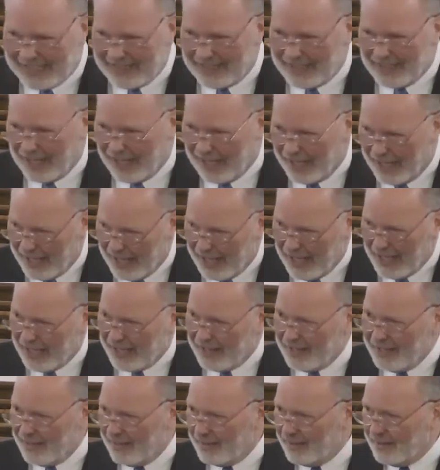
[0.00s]
in the
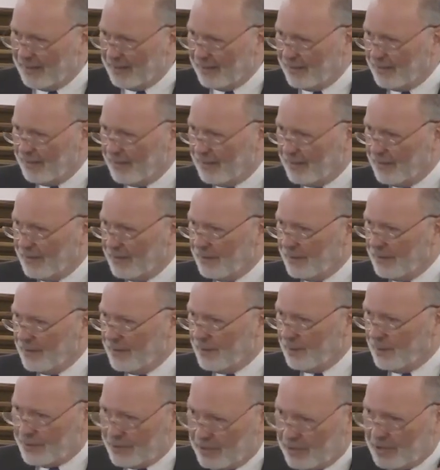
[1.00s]
head.
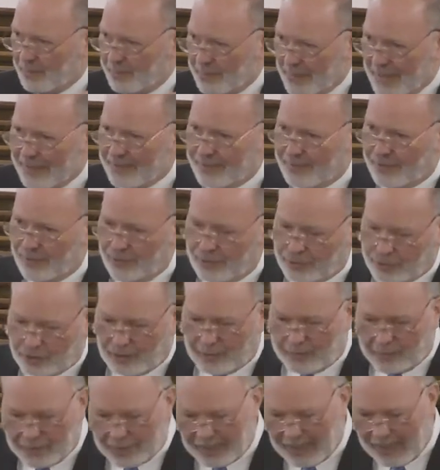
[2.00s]
When you hear bad news,
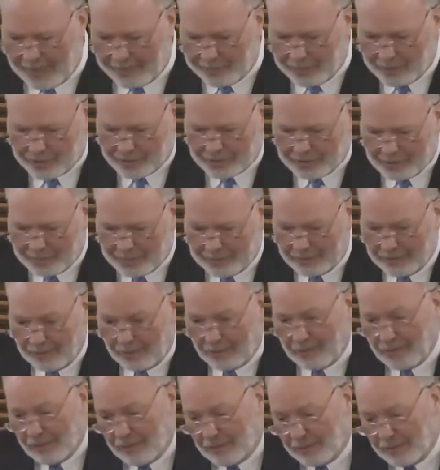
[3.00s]
something happened to somebody, you
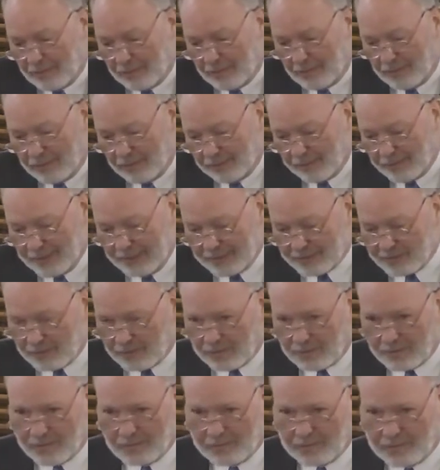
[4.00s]
go, oh, that's
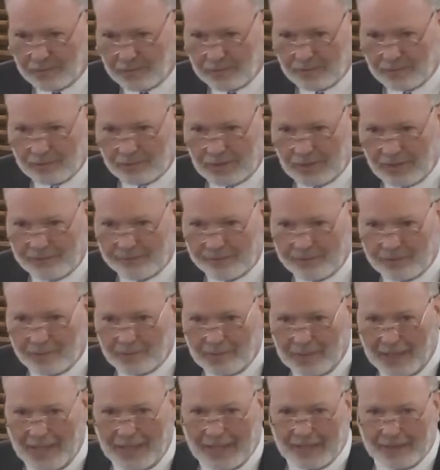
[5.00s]
horrible. I feel
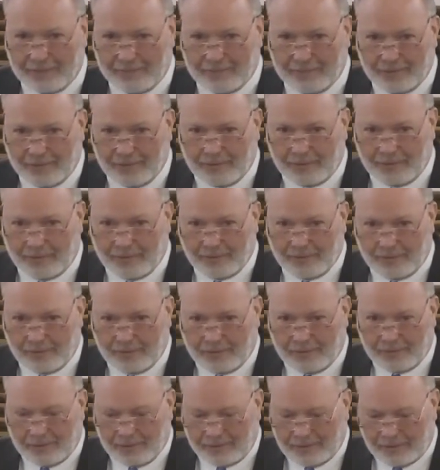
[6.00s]
bad.
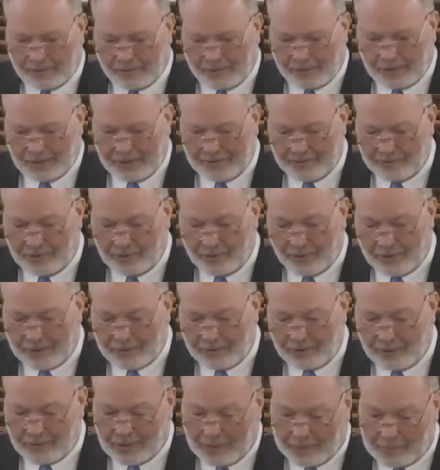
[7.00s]
Even though I
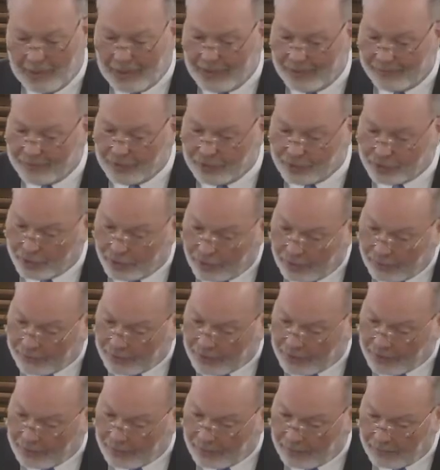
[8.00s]
know they might have deserved
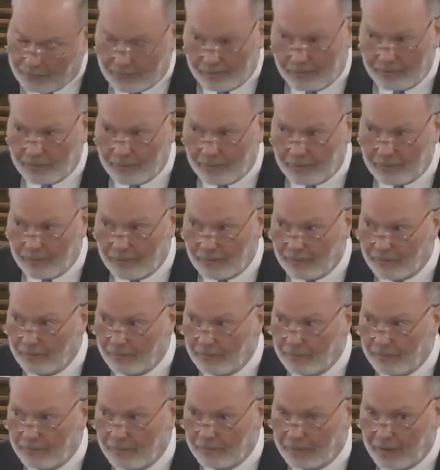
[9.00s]
it,
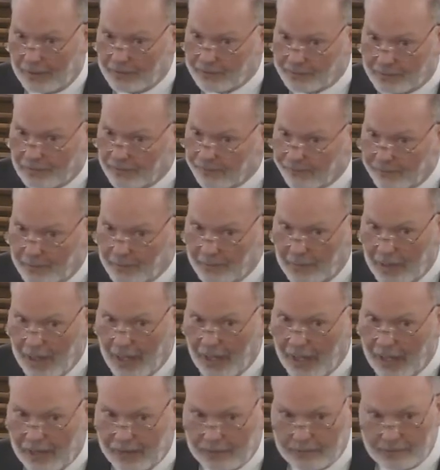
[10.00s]
I still feel
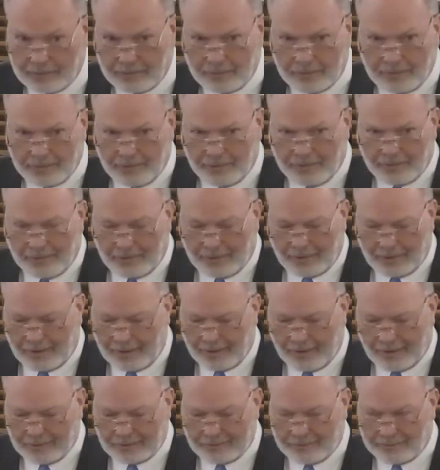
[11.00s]
bad.
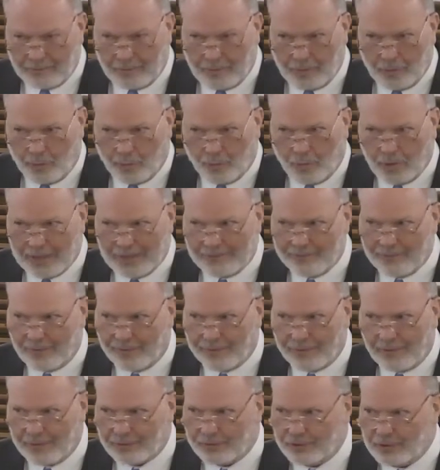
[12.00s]
Whatever
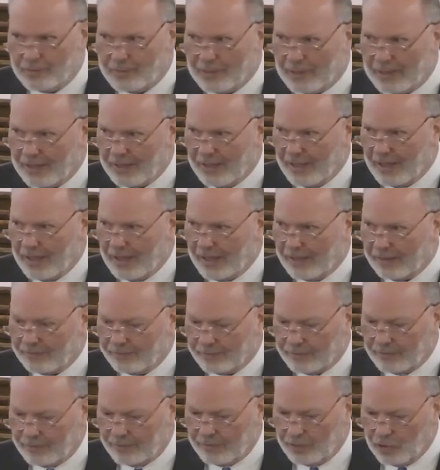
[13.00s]
thoughts you might have.
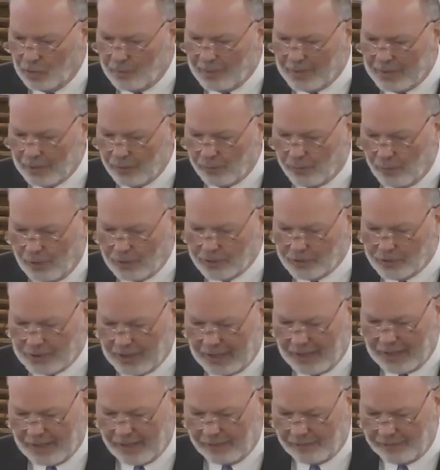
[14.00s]
Nobody wants to
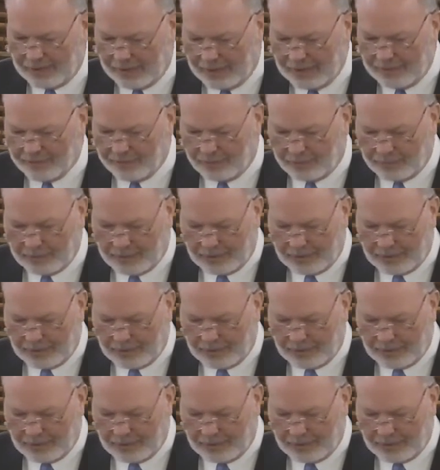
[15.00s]
have evil,